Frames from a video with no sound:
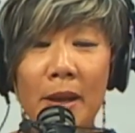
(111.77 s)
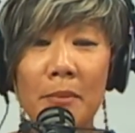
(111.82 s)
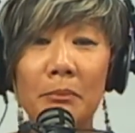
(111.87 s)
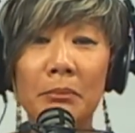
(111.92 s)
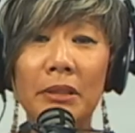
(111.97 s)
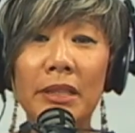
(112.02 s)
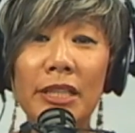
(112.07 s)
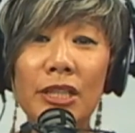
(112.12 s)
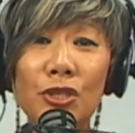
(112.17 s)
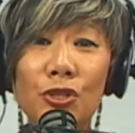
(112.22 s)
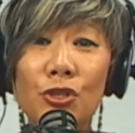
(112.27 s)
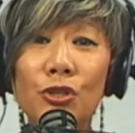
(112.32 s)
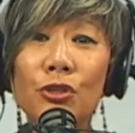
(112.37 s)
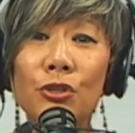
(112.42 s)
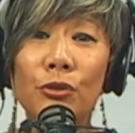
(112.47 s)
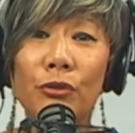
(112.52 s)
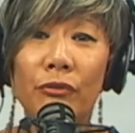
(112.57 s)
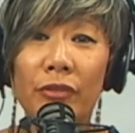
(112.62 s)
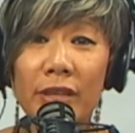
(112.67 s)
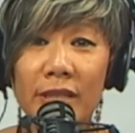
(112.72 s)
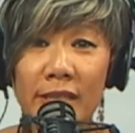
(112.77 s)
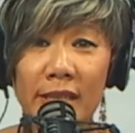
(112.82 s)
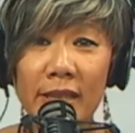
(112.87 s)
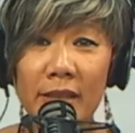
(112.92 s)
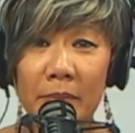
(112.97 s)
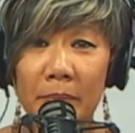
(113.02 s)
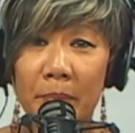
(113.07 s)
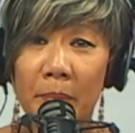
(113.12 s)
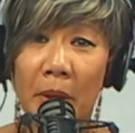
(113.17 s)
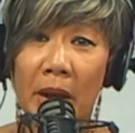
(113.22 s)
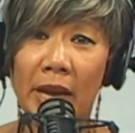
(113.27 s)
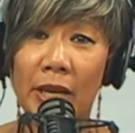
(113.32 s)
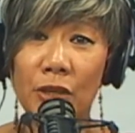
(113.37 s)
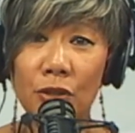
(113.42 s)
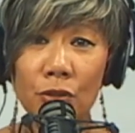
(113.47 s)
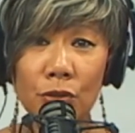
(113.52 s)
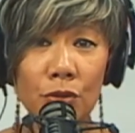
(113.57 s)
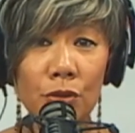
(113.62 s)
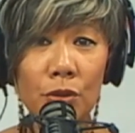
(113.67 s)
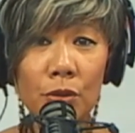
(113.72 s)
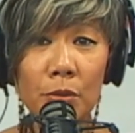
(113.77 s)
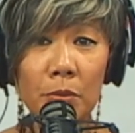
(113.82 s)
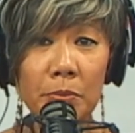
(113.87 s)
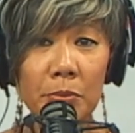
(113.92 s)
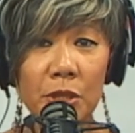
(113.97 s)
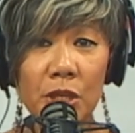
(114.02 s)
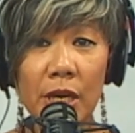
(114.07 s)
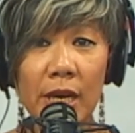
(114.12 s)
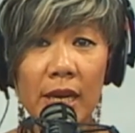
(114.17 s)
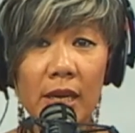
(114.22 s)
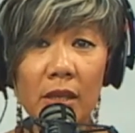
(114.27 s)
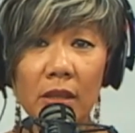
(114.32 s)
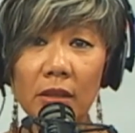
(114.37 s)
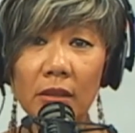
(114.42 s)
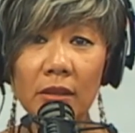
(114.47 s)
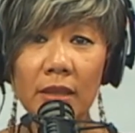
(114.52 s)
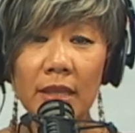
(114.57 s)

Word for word: Please do visit my YouTube channel